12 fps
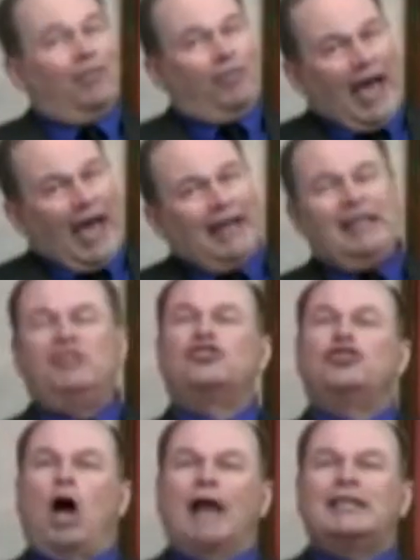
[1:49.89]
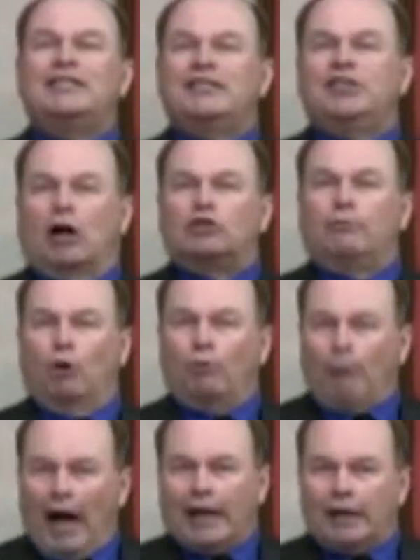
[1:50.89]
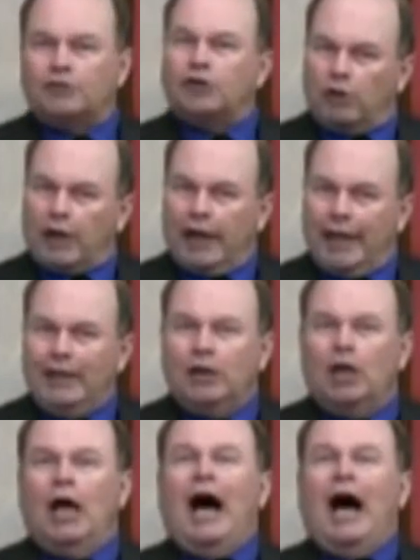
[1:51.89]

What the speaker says: That is not deductible mileage, okay?